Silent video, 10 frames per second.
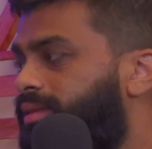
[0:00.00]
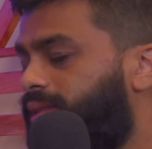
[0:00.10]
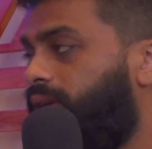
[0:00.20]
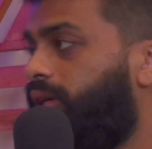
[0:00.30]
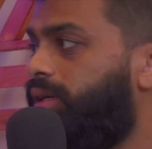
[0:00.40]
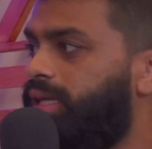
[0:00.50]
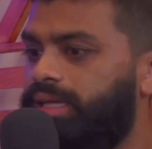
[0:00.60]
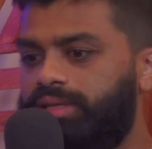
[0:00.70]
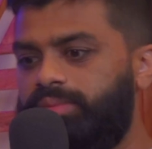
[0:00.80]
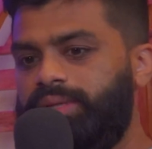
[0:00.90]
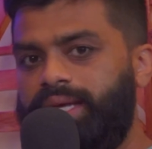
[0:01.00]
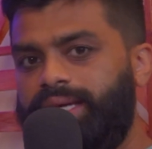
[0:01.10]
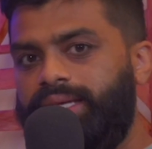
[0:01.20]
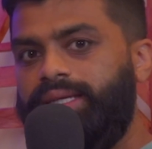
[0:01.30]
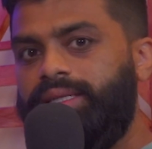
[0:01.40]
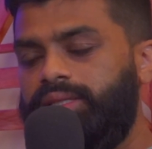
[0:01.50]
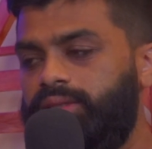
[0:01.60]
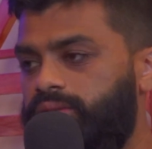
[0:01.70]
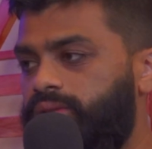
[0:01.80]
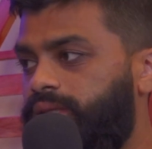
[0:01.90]
and it could be like an Indian
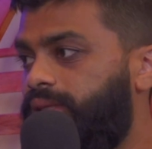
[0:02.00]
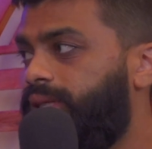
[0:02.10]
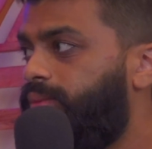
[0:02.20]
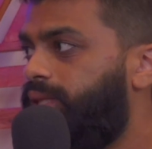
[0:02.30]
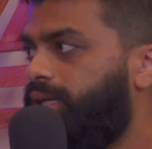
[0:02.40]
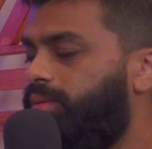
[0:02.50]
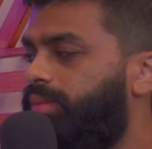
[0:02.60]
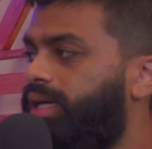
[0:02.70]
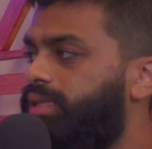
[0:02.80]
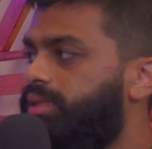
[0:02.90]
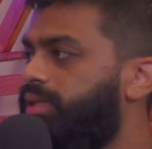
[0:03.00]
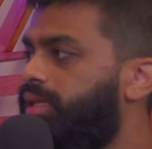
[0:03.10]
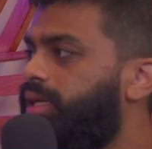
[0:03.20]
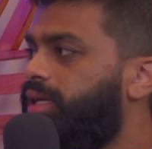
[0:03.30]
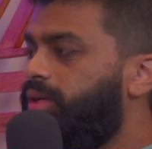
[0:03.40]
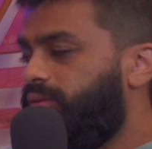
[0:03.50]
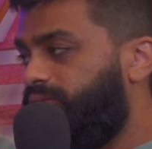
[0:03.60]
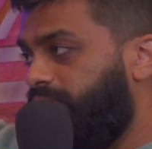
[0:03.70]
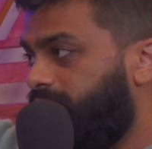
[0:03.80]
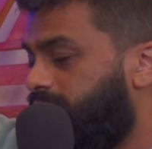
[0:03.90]
dude in a double-decker bus, the
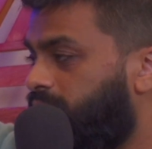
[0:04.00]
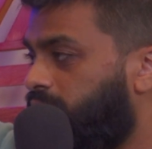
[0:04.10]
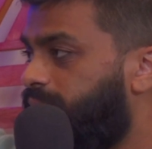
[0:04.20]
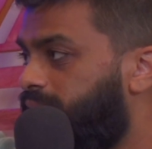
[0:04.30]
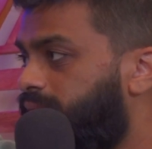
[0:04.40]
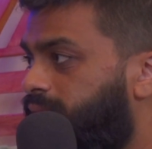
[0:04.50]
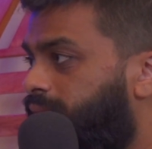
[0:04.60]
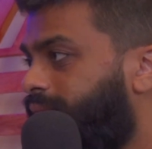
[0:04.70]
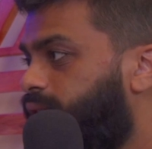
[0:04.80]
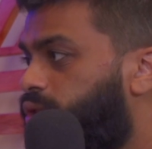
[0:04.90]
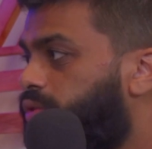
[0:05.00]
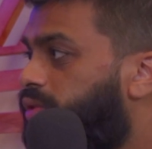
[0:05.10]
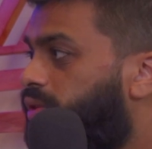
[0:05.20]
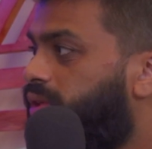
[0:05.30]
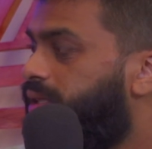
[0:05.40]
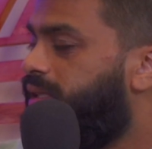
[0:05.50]
fucking turban and like a jewel